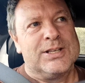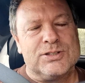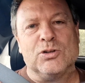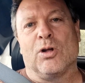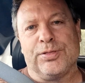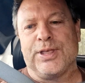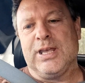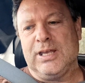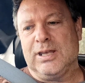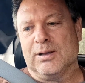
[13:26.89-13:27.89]
It's not
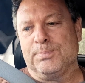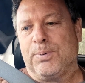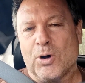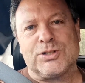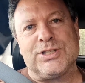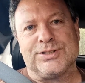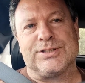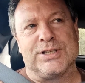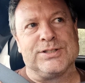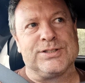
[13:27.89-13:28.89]
the
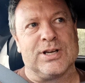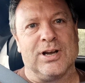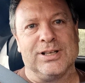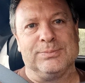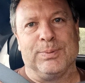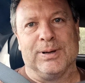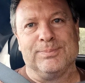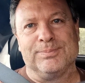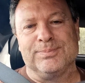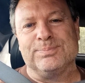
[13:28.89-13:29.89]
poshest inside,
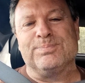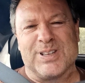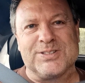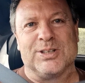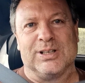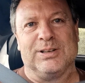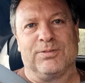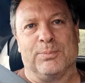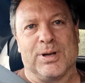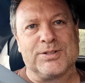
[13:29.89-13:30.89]
but certainly
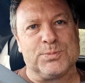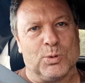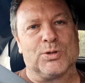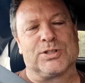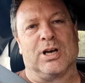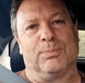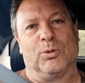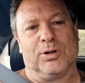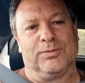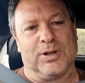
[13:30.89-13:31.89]
from a sports car
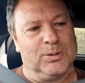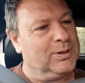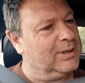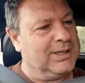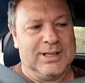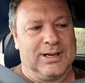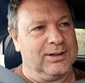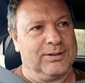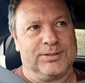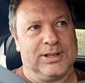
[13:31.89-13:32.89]
point of view,
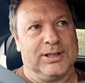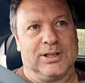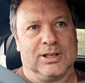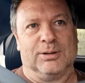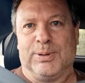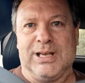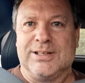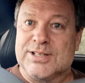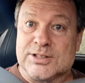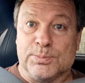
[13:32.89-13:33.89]
I don't think you're going to
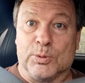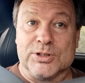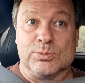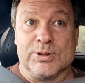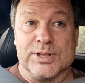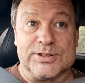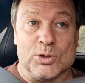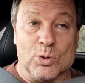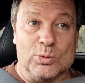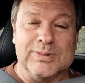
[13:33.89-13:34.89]
be disappointed with this
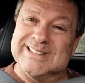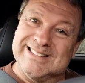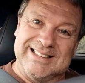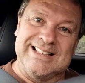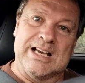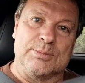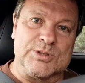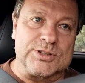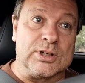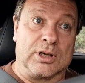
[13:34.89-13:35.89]
at all. Now
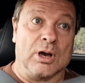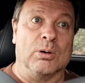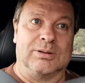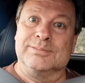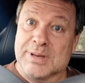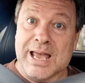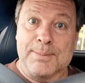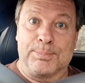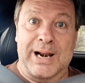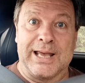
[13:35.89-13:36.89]
I'm just going to go
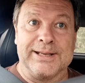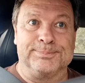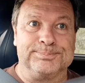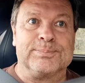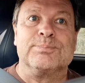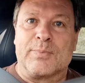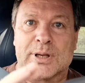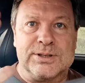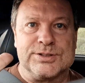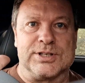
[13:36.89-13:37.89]
and play.
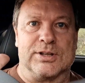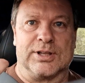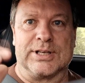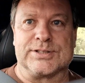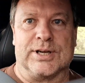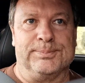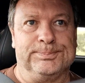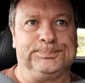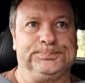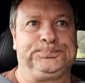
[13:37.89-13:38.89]
See you on the next time.